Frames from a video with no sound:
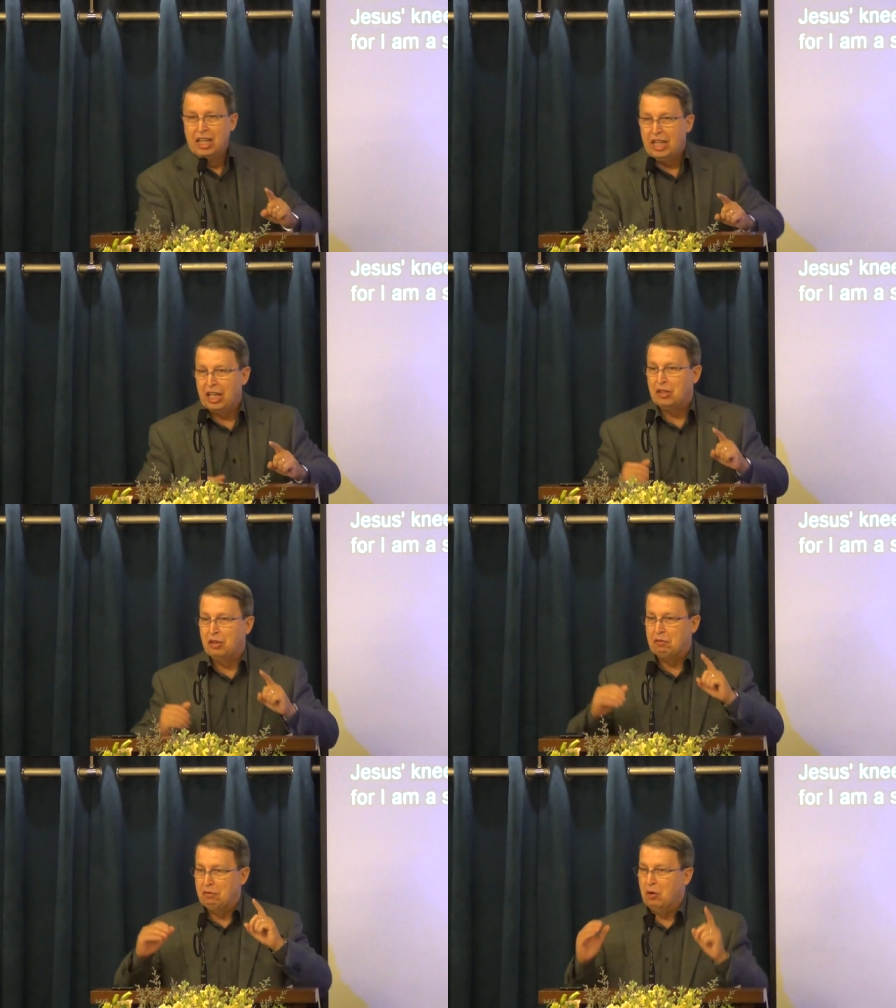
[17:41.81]
that
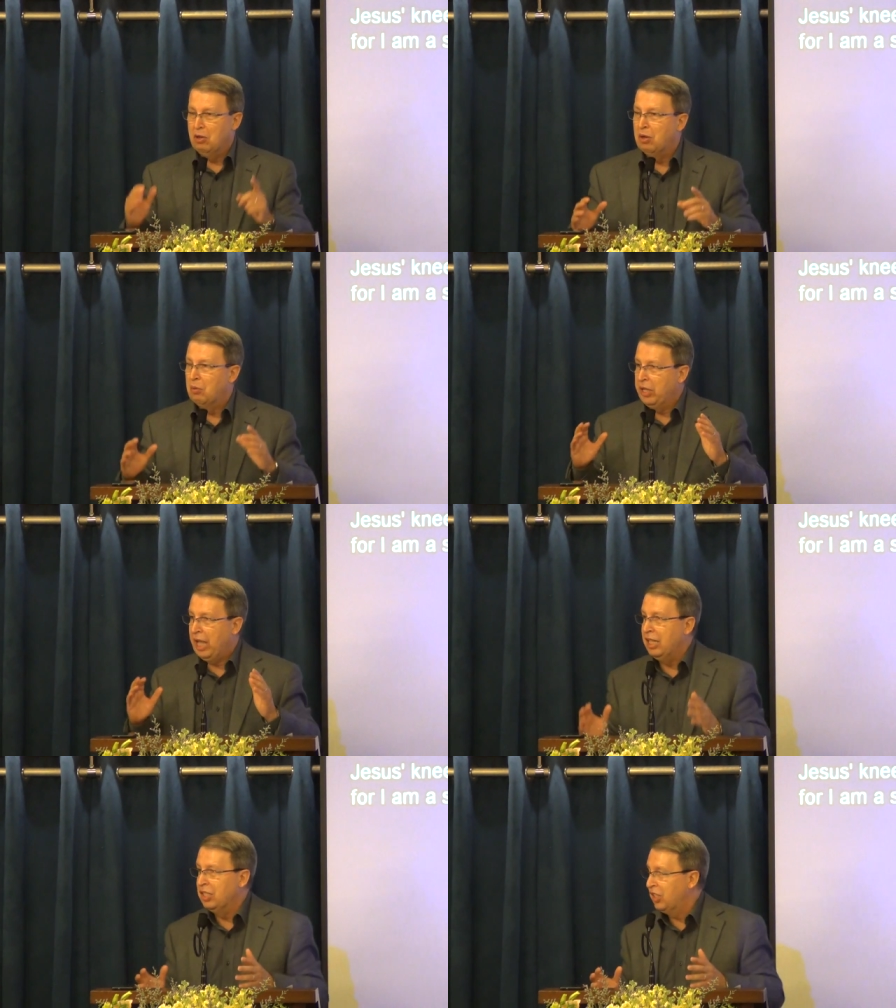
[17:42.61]
the full
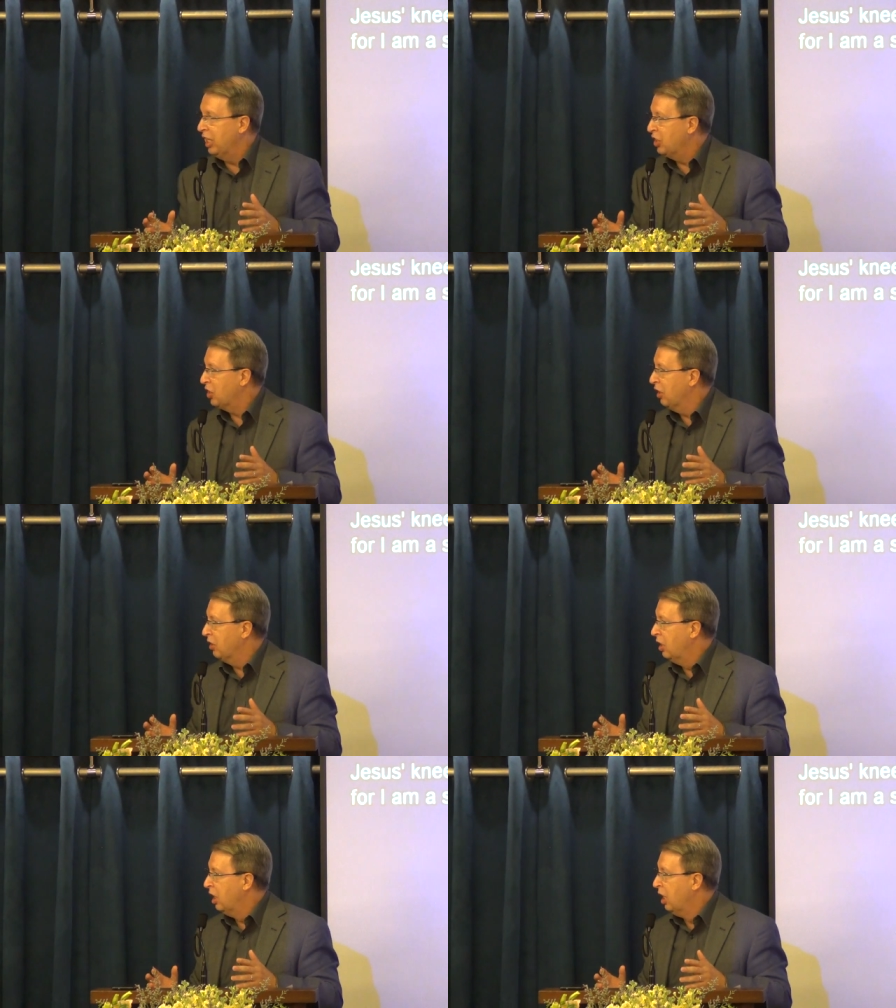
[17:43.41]
realization,